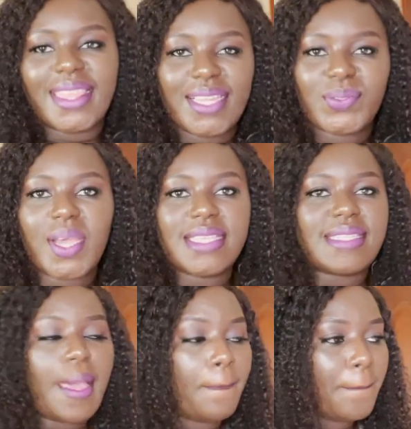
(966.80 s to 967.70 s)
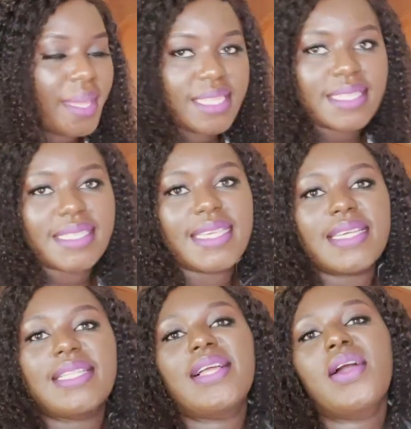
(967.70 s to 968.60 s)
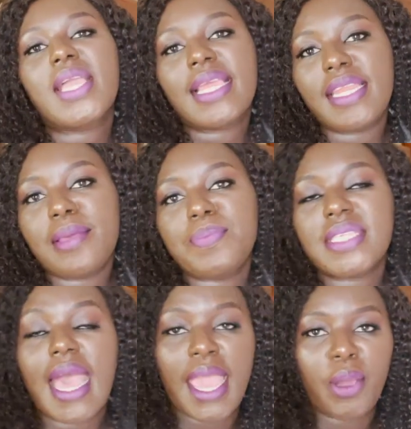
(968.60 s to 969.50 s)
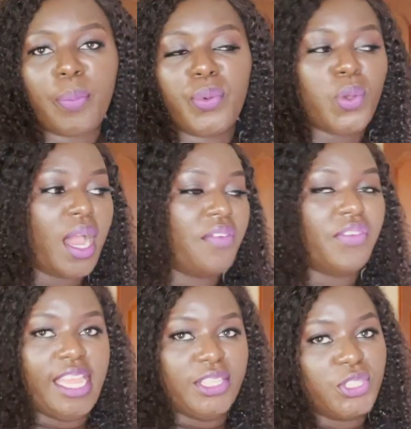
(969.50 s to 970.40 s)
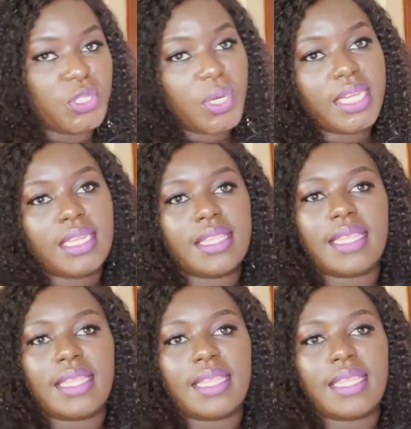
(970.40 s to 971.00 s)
that was the Mistil clips. I hope you have enjoyed